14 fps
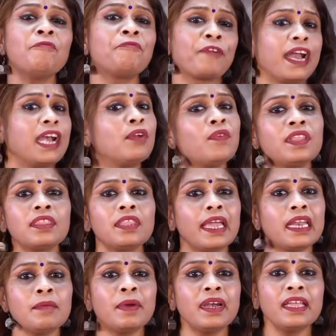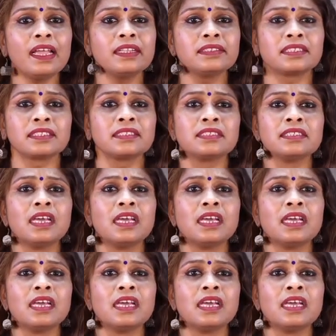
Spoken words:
friend with anybody else.